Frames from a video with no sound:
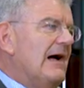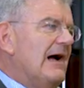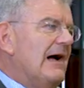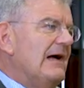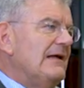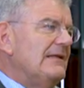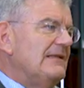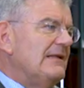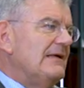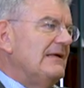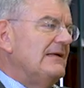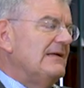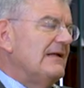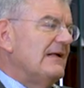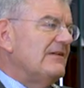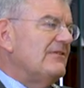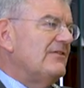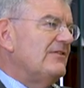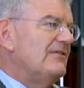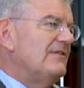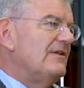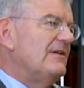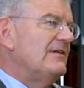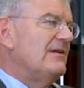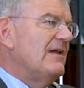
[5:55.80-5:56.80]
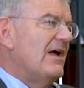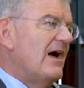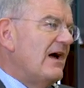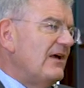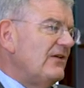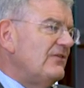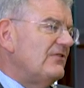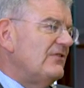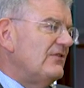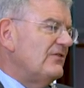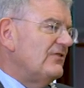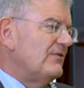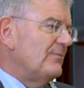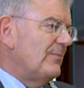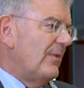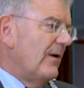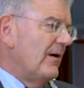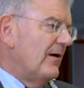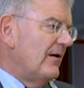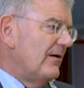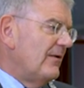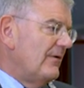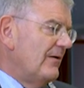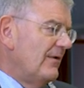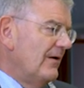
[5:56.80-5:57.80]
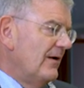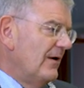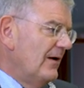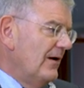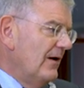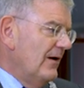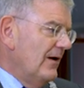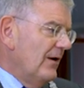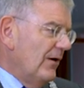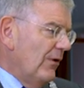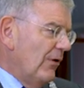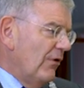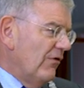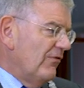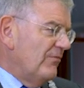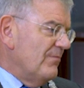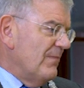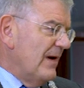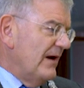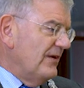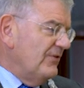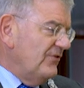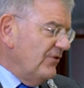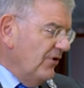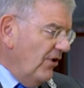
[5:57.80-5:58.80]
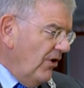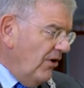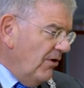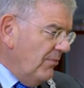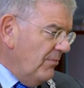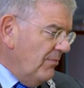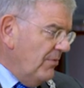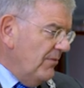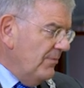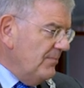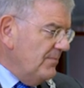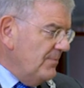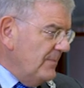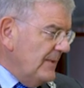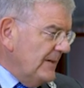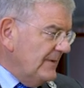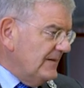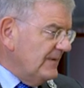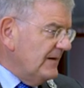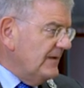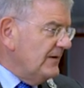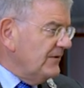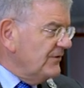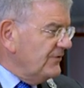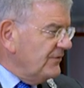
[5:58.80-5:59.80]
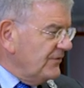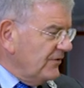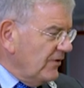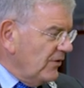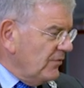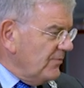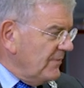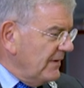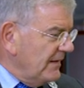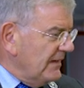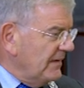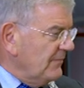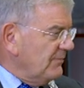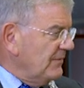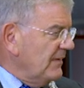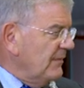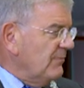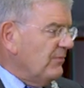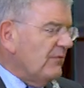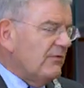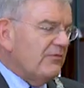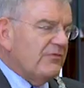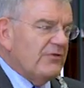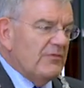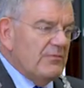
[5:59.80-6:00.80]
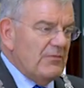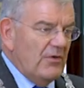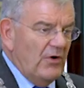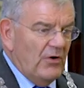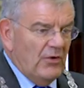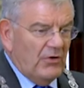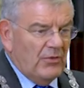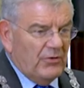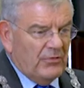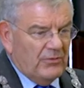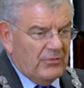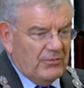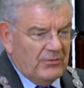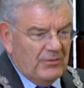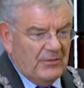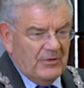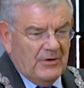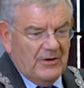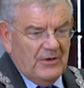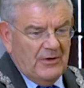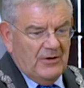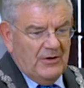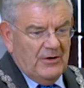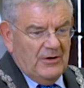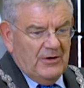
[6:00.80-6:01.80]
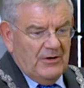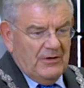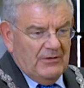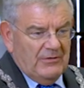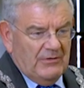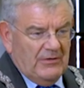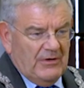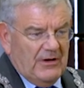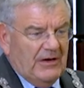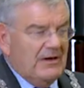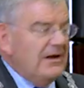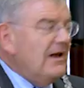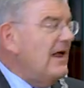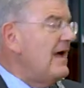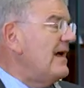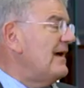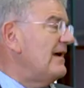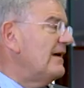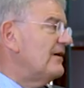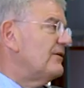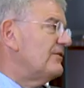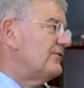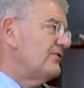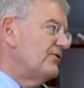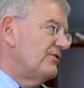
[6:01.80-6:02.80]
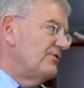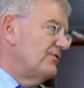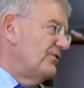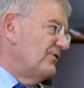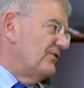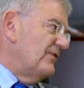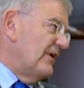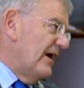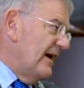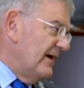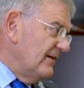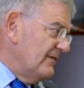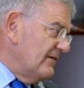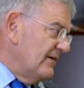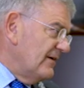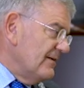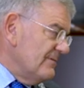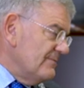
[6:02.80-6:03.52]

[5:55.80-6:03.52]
I think that's the nicest part of my job, meeting so many people from all layers of society.